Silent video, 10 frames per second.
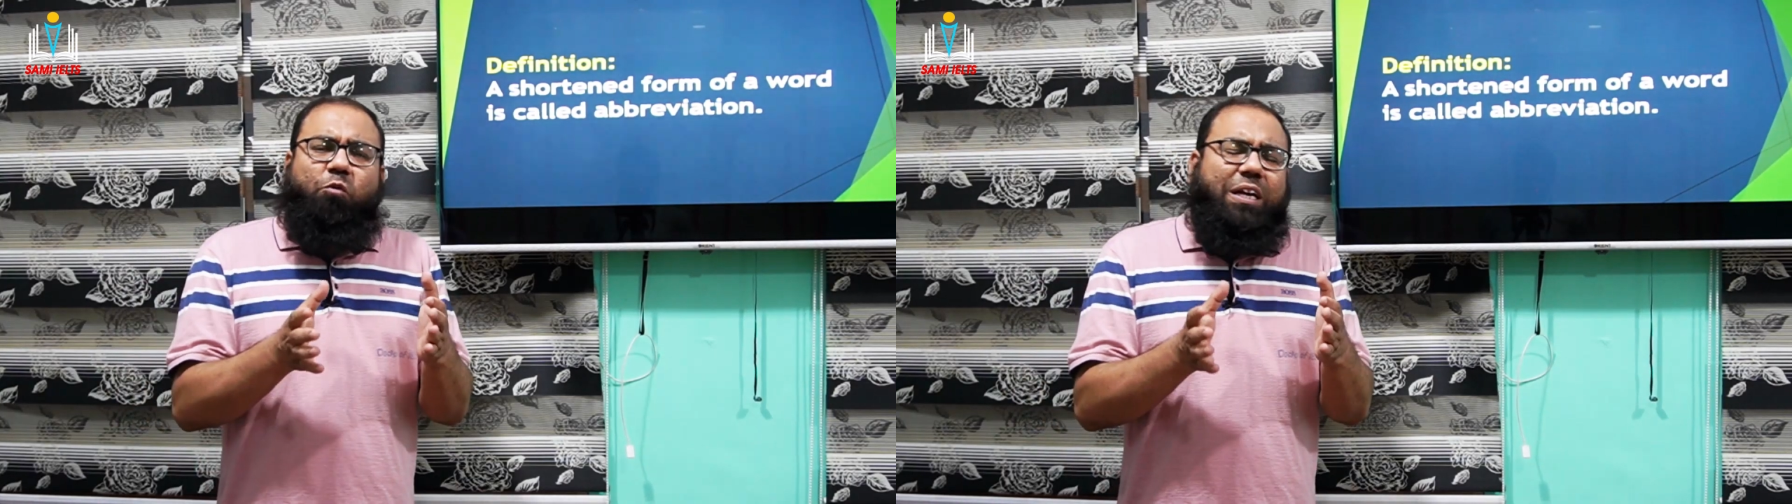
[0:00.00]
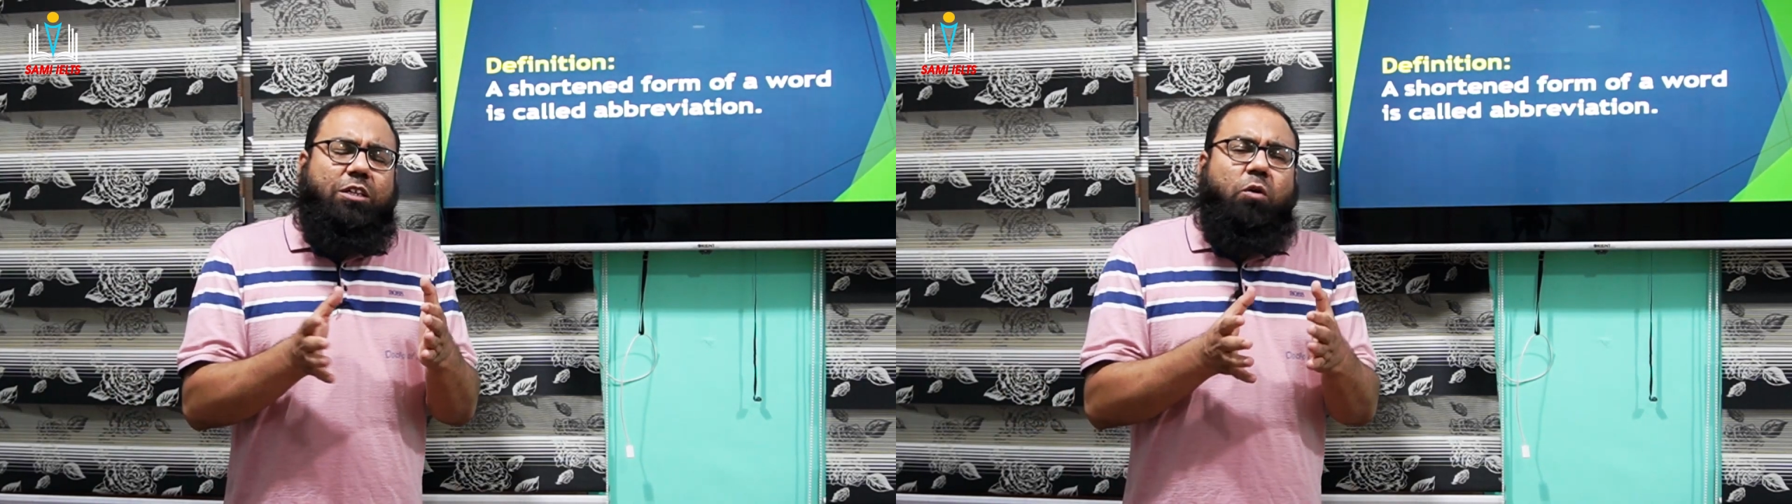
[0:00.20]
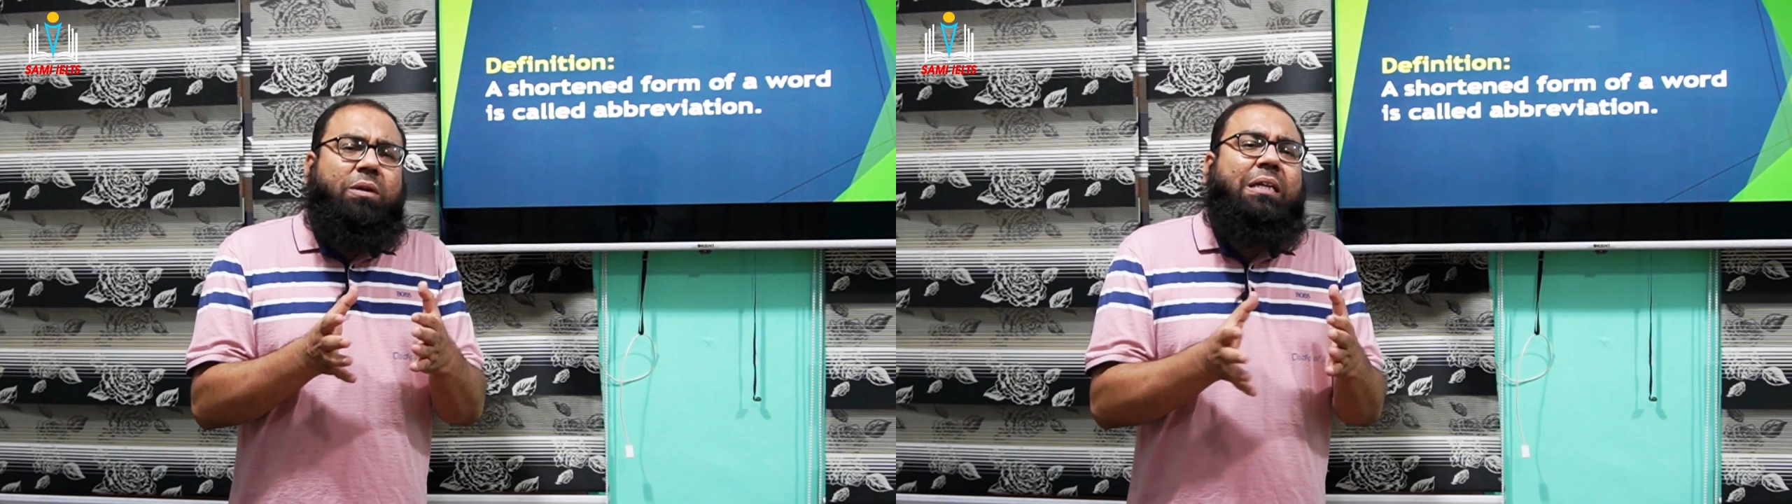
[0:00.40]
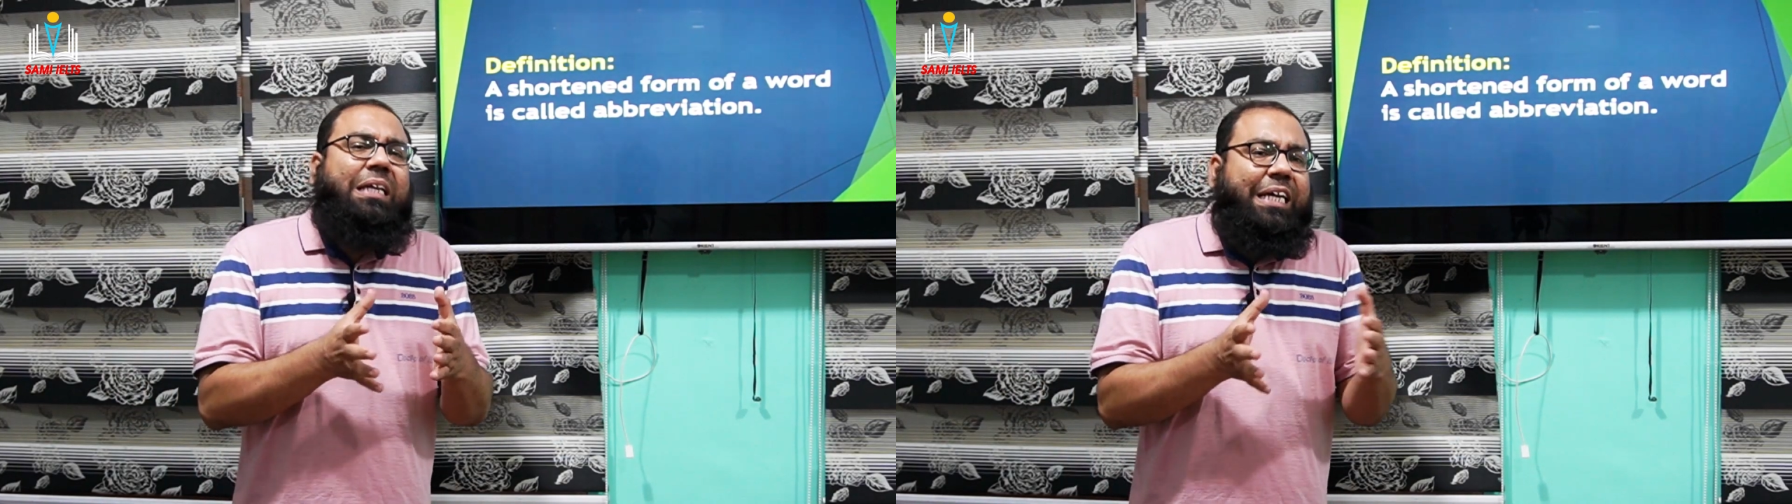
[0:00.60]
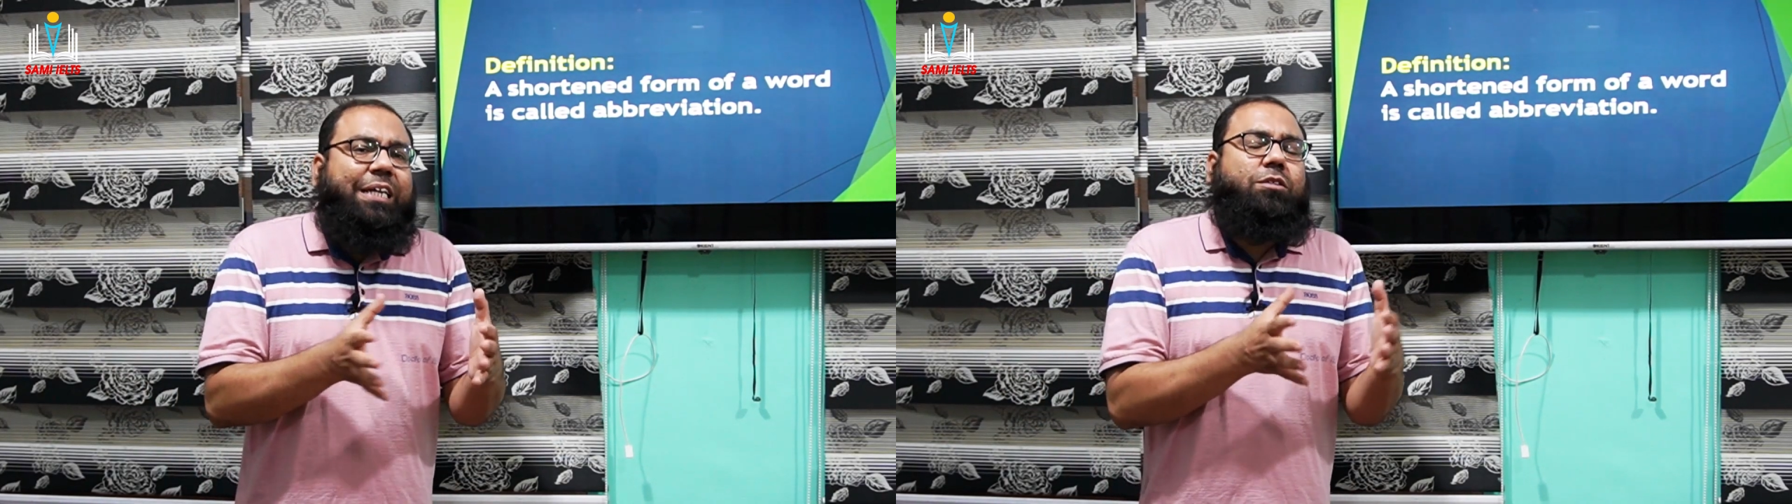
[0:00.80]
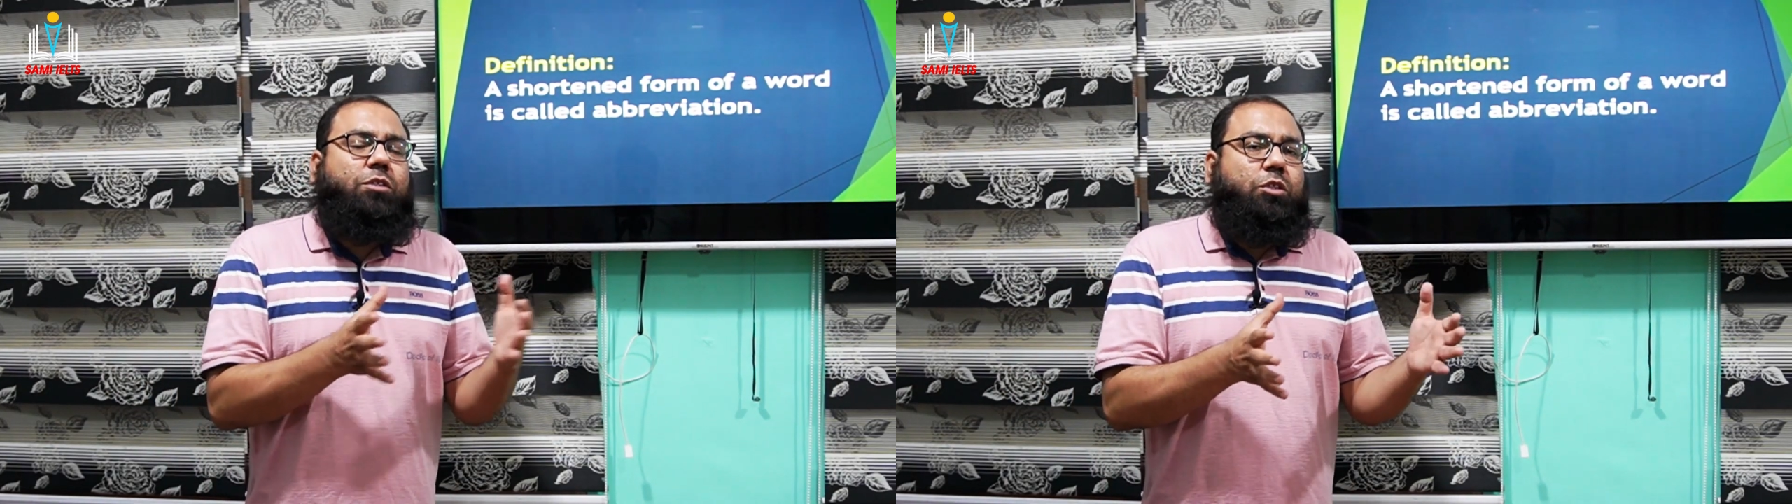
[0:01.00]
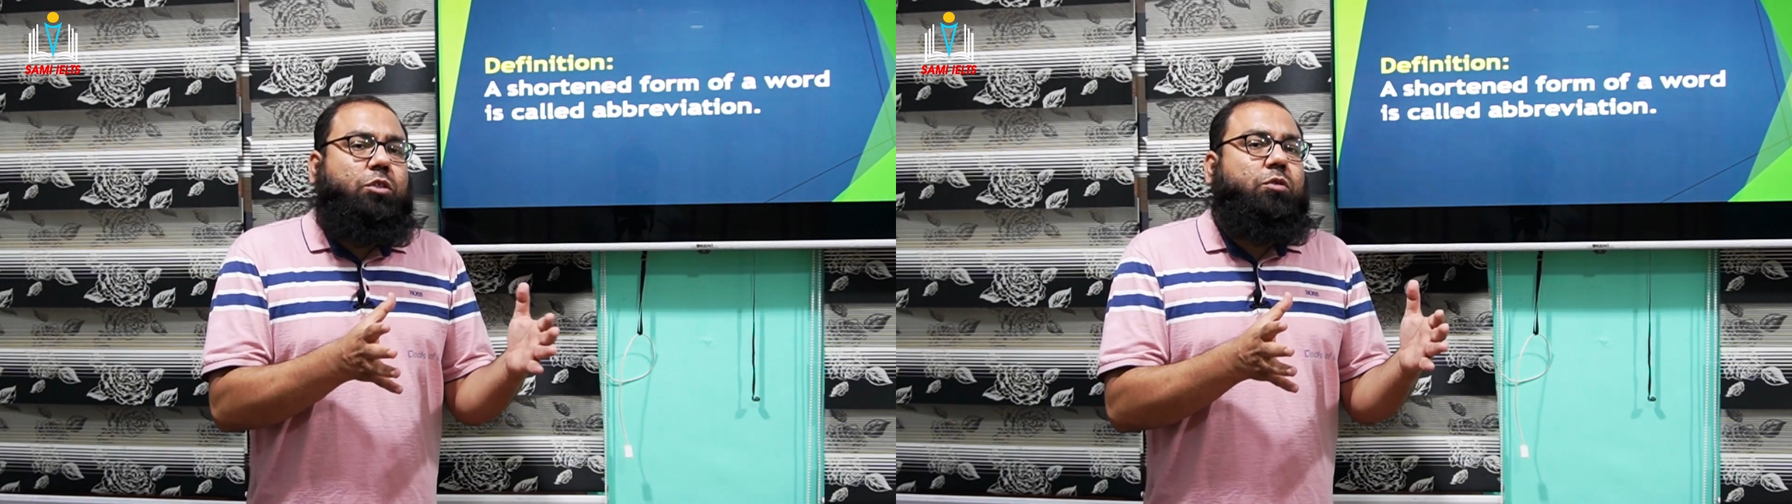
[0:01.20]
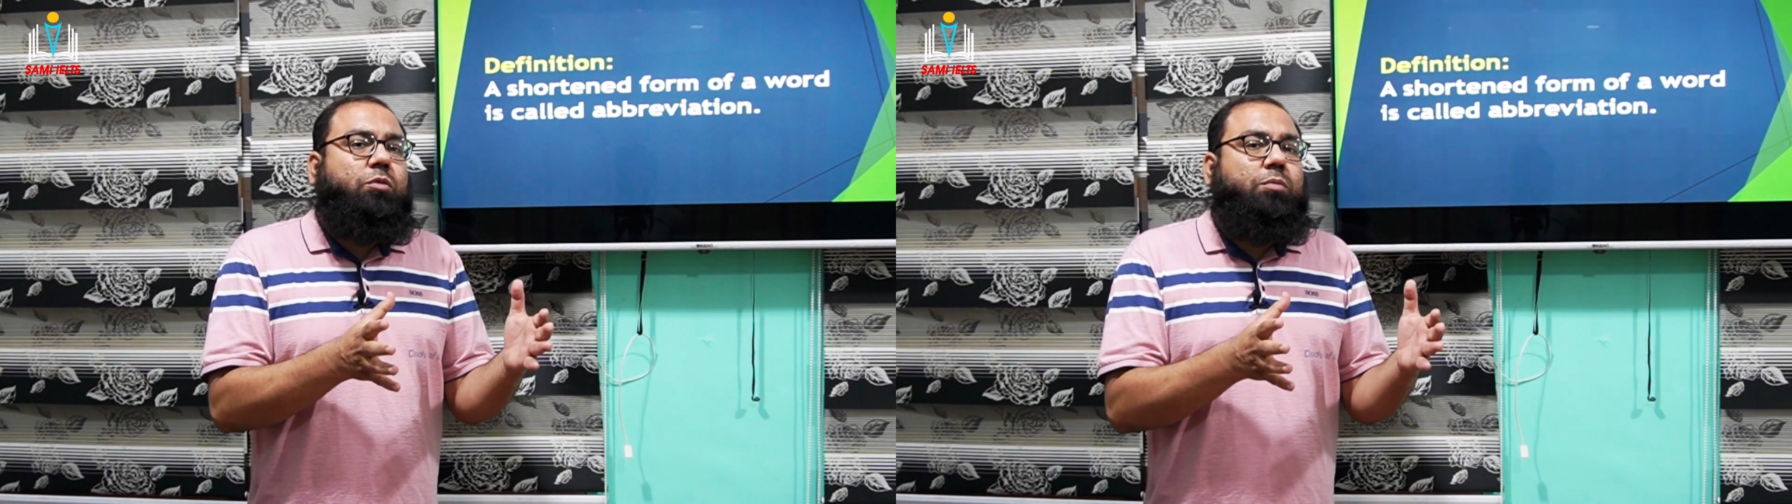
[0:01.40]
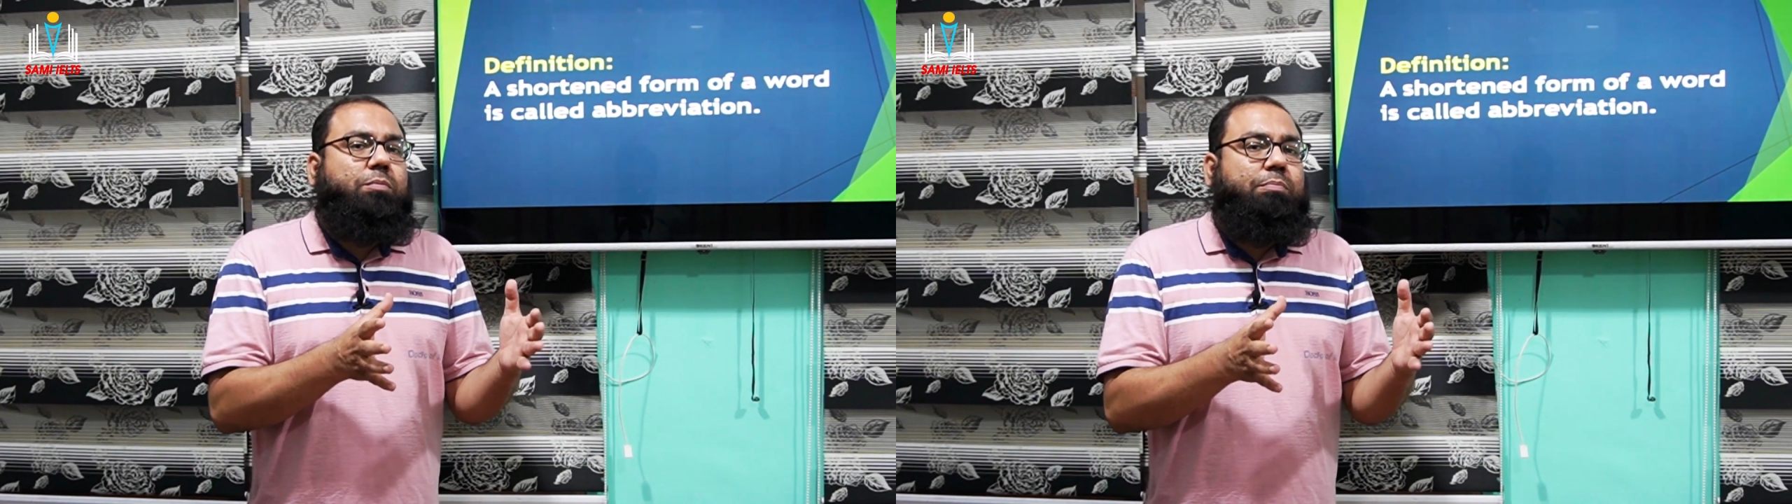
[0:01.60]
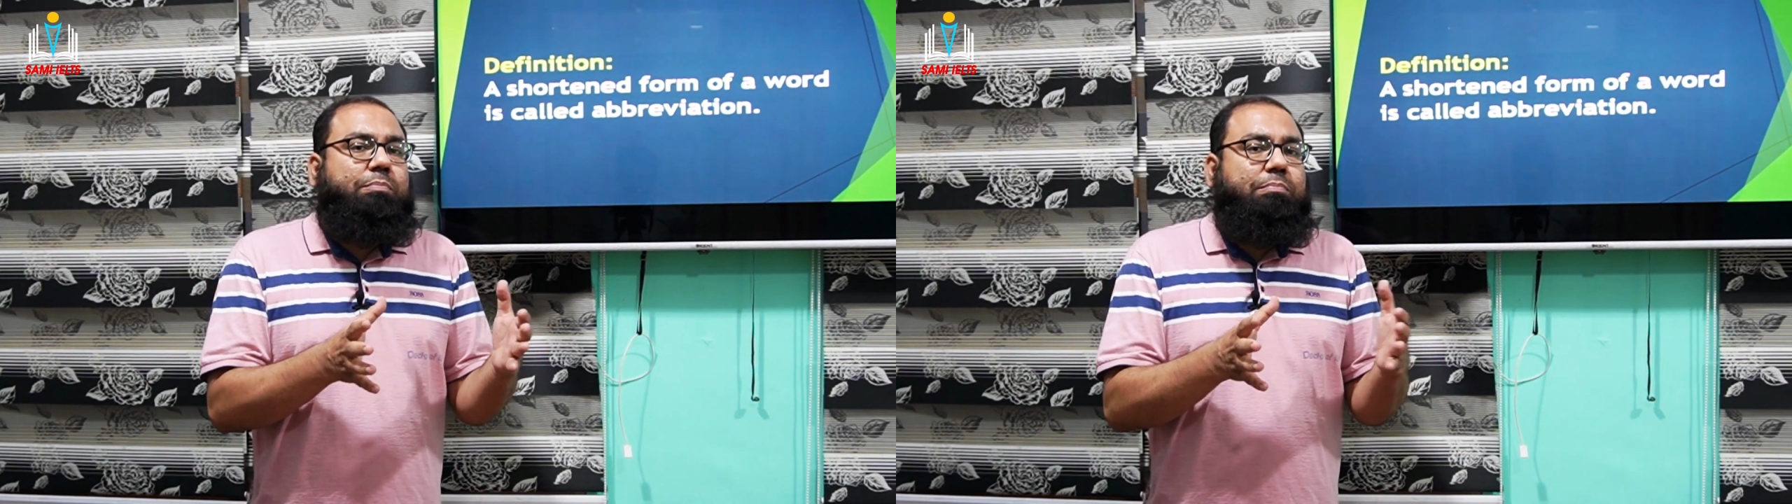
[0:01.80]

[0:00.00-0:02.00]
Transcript: we don't need to